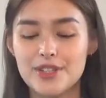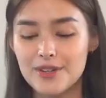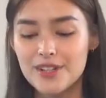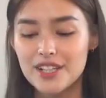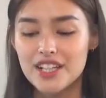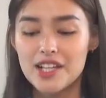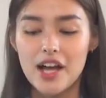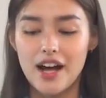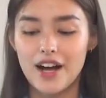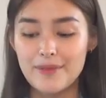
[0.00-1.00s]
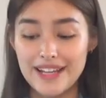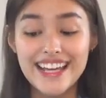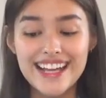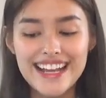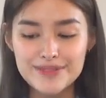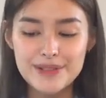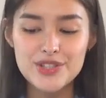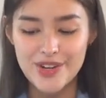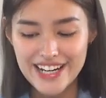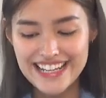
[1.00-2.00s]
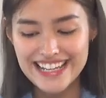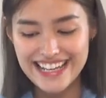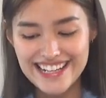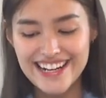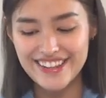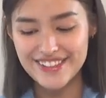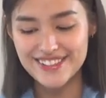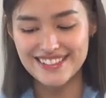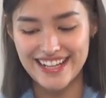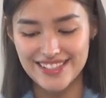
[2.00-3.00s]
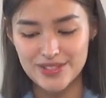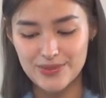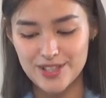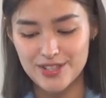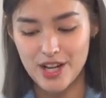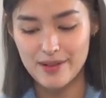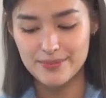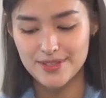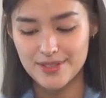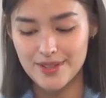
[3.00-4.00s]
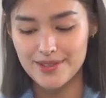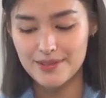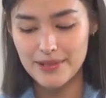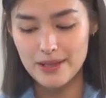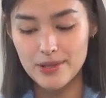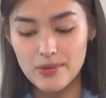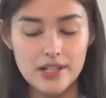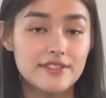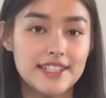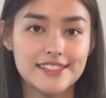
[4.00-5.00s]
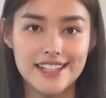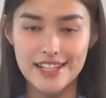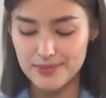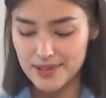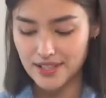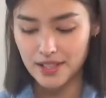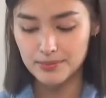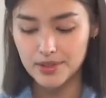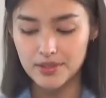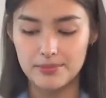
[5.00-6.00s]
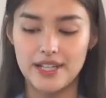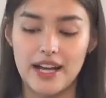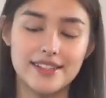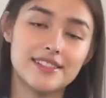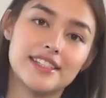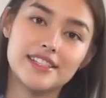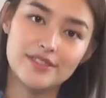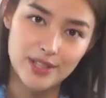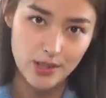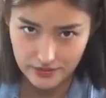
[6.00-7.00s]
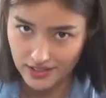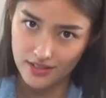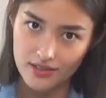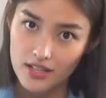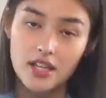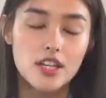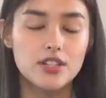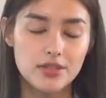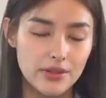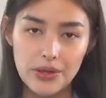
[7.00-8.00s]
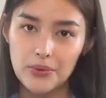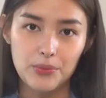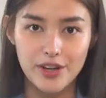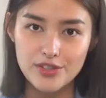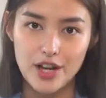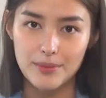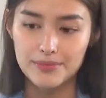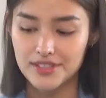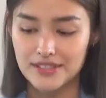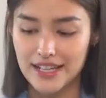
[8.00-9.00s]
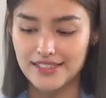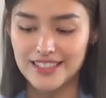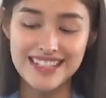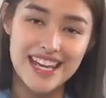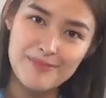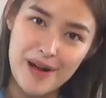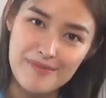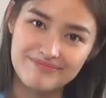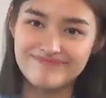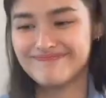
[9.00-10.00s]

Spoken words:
So, and Ken has been joining in on those dance workshops. So maybe one of these days we can upload a behind-the-scenes video of us doing workshops dancing to K-pop.